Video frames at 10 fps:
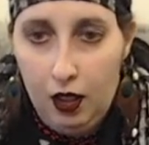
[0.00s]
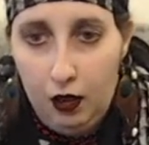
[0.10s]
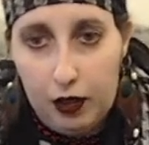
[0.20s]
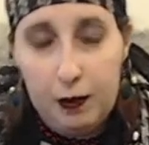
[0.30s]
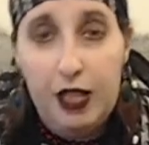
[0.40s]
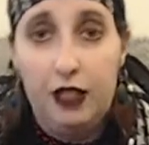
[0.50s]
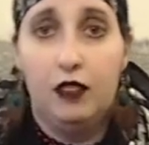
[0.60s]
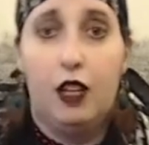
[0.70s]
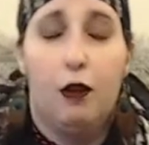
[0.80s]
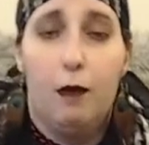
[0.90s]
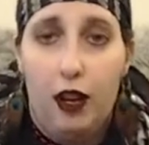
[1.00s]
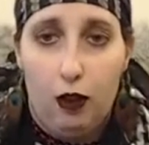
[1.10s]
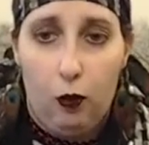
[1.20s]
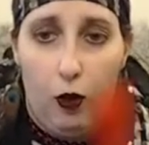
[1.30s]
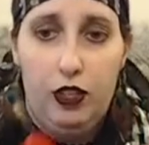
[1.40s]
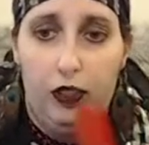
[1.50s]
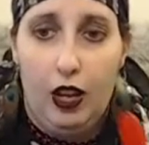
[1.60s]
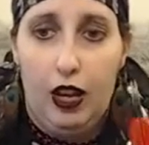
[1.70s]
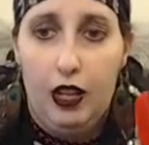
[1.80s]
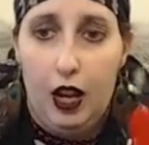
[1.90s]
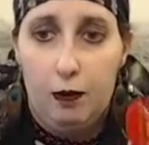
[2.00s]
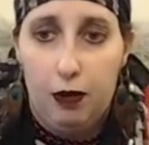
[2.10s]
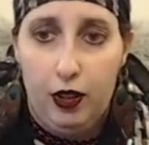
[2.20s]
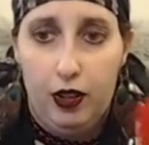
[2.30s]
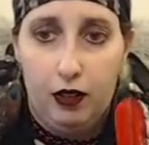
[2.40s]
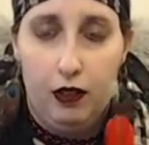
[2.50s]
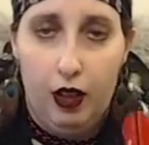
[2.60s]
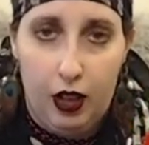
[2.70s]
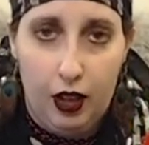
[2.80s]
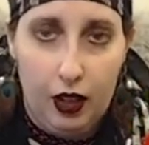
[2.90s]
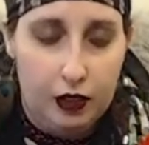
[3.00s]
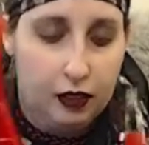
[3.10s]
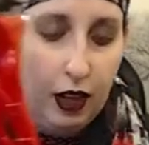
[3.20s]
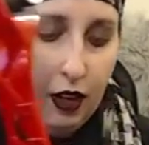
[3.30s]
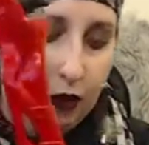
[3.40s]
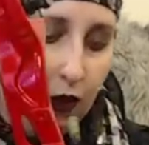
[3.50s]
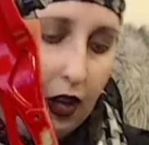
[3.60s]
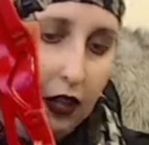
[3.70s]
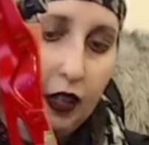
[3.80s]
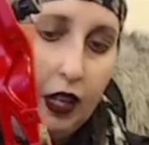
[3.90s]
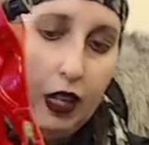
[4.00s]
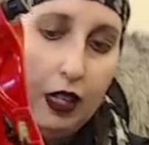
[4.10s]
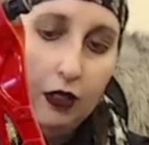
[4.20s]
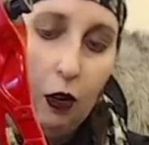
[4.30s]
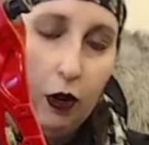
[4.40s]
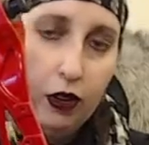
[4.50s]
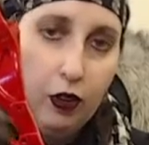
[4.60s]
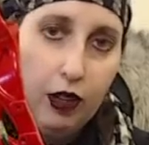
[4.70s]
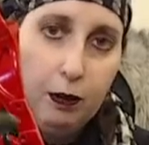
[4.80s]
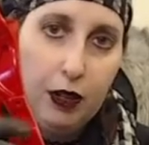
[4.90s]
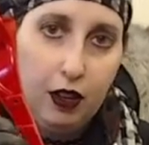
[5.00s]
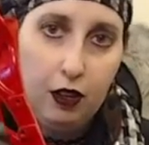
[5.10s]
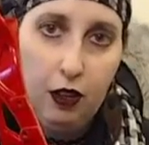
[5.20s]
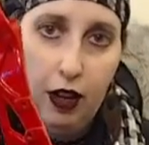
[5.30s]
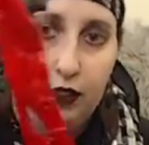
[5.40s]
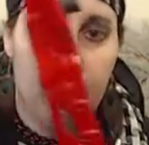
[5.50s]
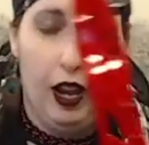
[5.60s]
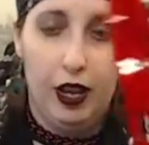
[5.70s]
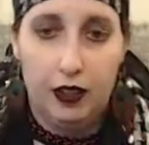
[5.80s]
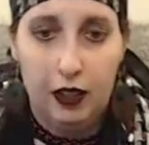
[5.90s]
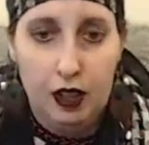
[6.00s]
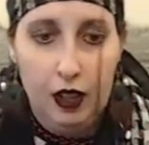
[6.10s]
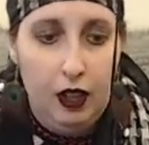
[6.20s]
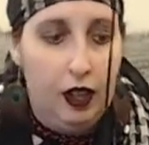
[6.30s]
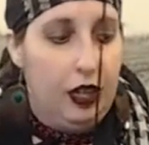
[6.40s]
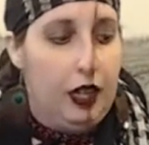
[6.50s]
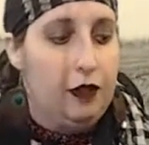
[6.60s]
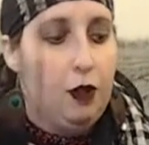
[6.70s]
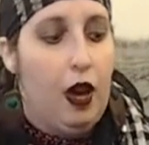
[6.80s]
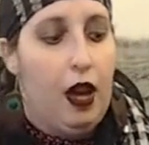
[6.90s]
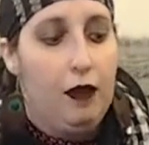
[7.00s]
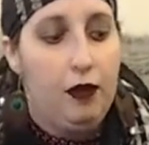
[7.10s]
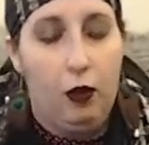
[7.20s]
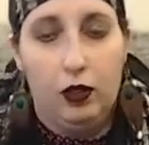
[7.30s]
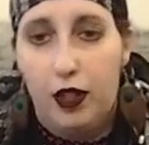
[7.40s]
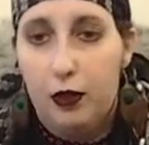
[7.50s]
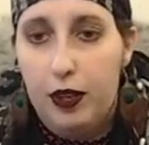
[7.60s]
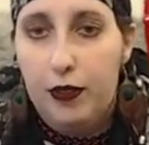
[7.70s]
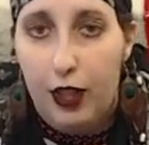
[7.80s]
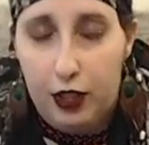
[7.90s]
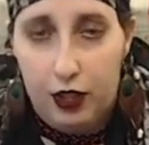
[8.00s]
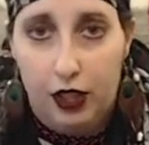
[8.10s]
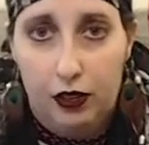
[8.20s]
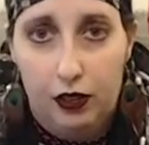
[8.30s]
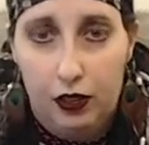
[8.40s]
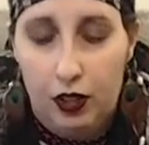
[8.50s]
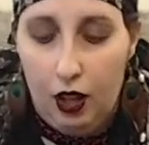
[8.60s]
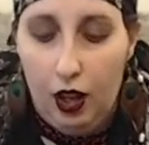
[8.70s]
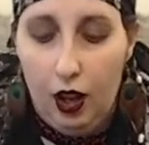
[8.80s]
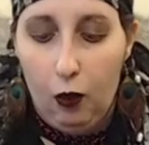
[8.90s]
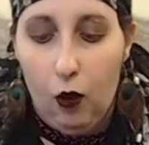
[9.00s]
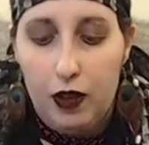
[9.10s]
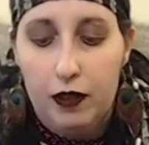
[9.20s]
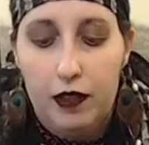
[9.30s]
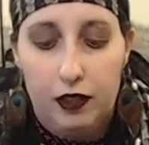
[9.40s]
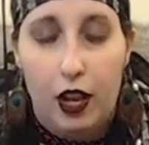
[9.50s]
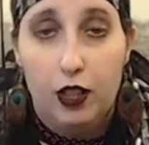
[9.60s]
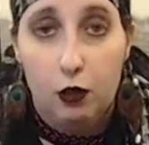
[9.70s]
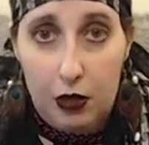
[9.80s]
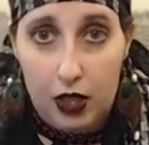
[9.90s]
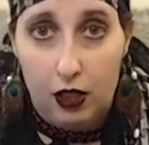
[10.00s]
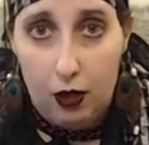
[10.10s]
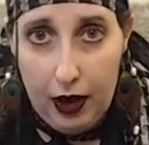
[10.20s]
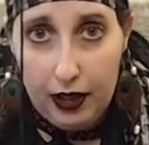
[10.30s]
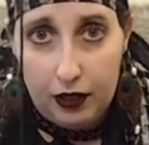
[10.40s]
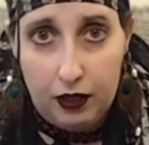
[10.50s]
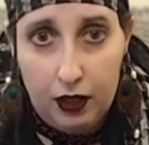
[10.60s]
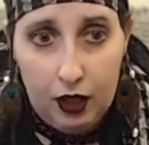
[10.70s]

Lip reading: Which means that no matter which side I put this arrow on, it's always going to be on a correct side. If you have only 3 fletchings, one of the sides will be incorrect.